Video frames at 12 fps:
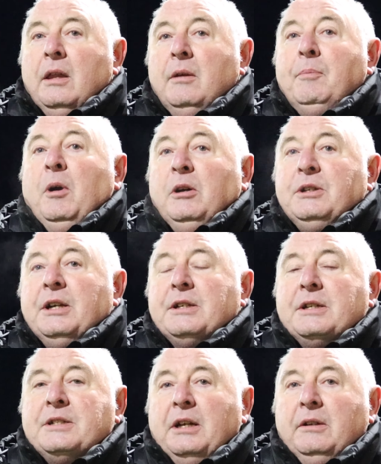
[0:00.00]
The project
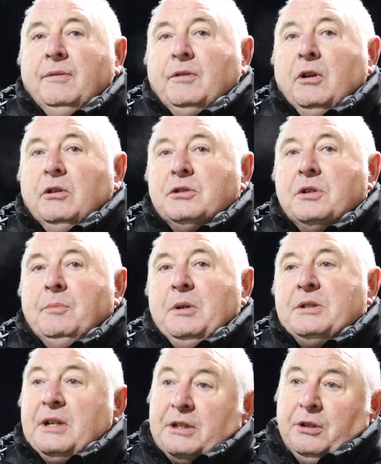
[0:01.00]
itself cost
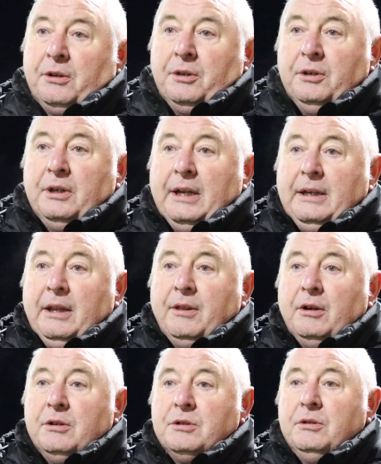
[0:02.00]
about
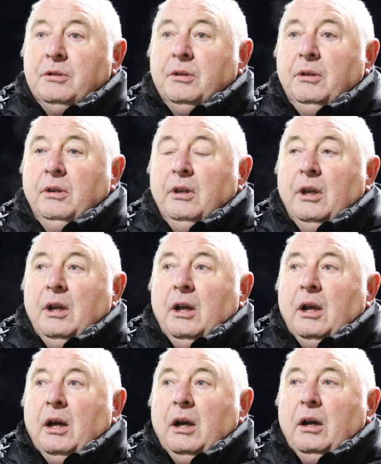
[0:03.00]

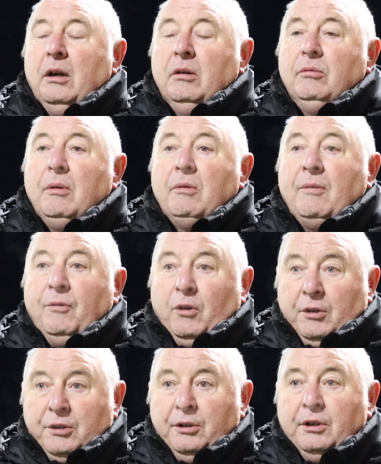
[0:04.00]
$690,000. We were
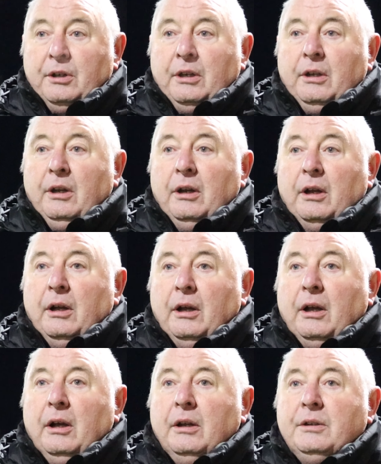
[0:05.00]
fortunate
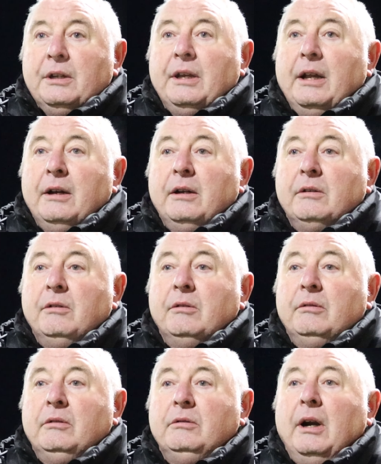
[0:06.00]
to get a
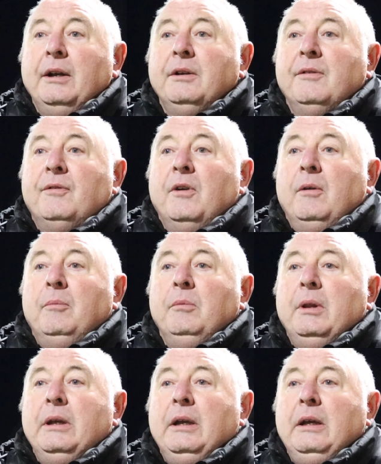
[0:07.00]
grant from
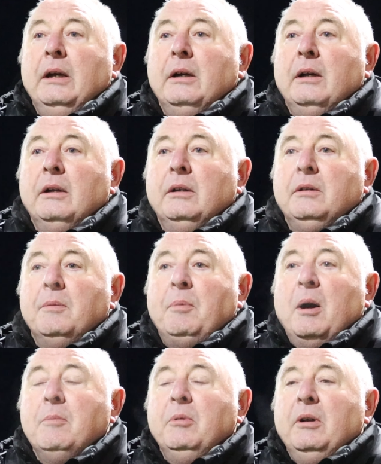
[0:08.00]
the
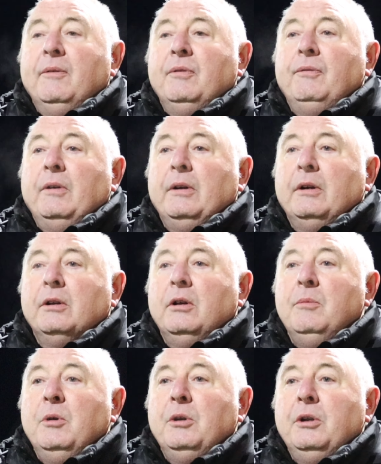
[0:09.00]
Department of
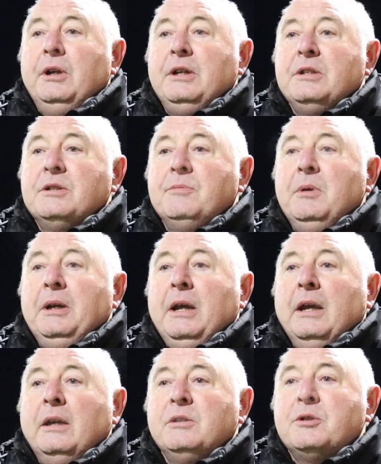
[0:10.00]
Communities,
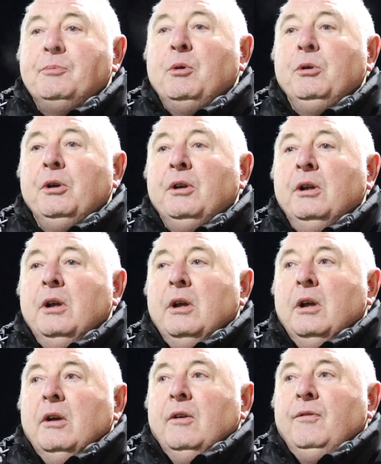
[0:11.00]
Media and Sport
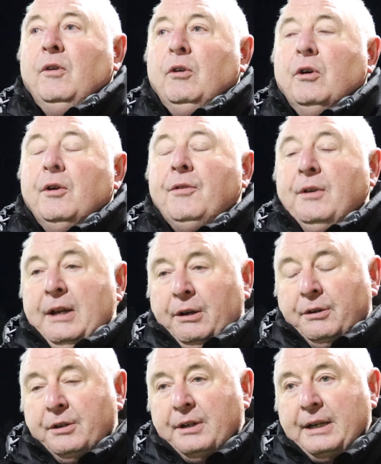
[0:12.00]
for
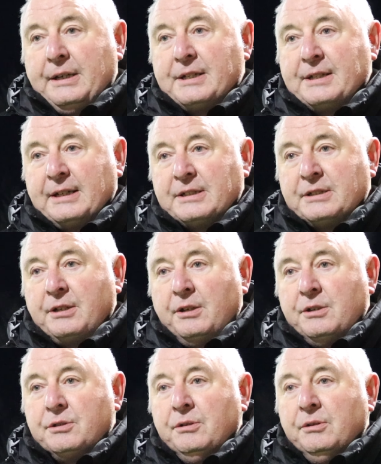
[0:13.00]

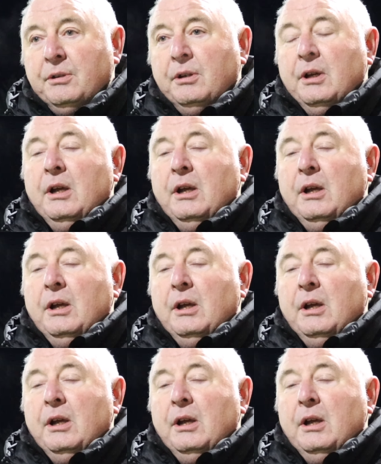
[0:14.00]
$396,000.